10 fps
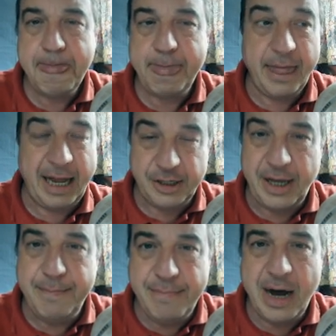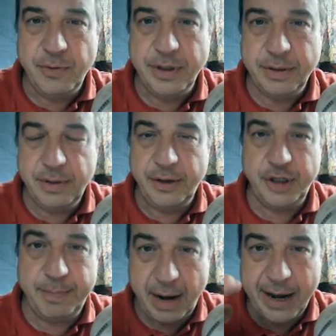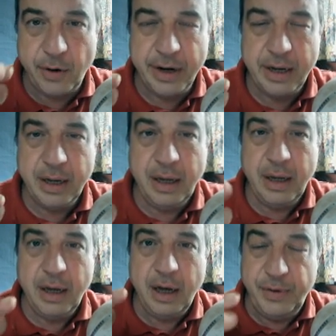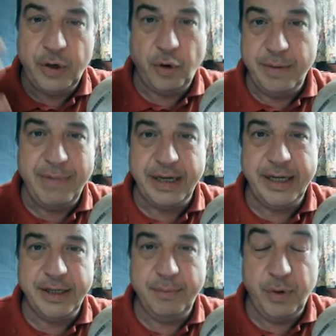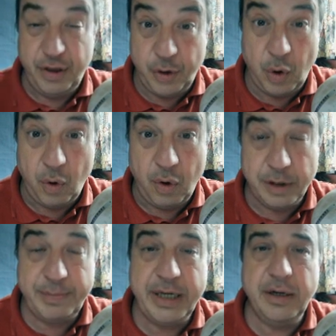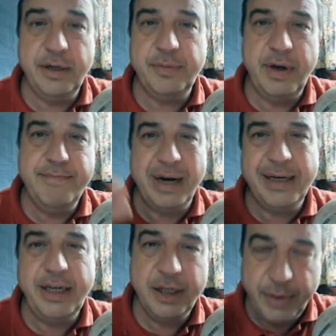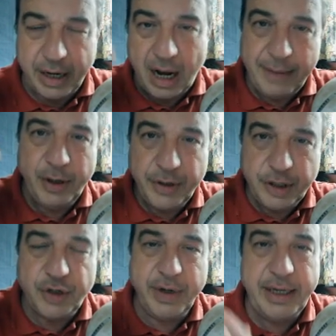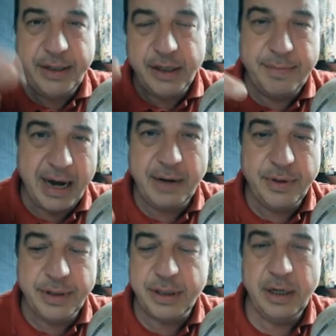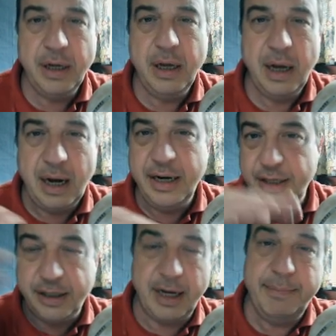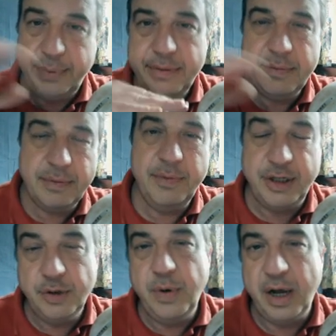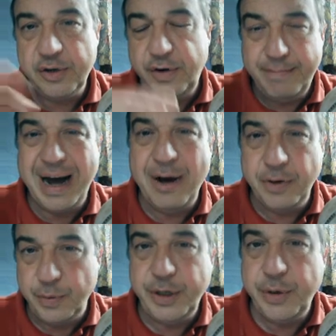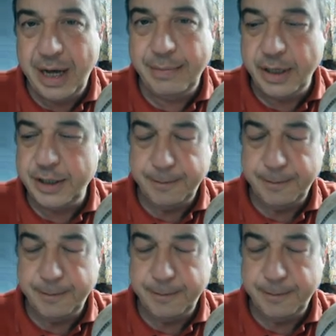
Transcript: That's that mound that I used to play on. And we called it Monkey Tump, we thought, because we're monkeys and we're climbing on the trees and the mounds. And it's a tump, which is Welsh for a mound. We knew that much.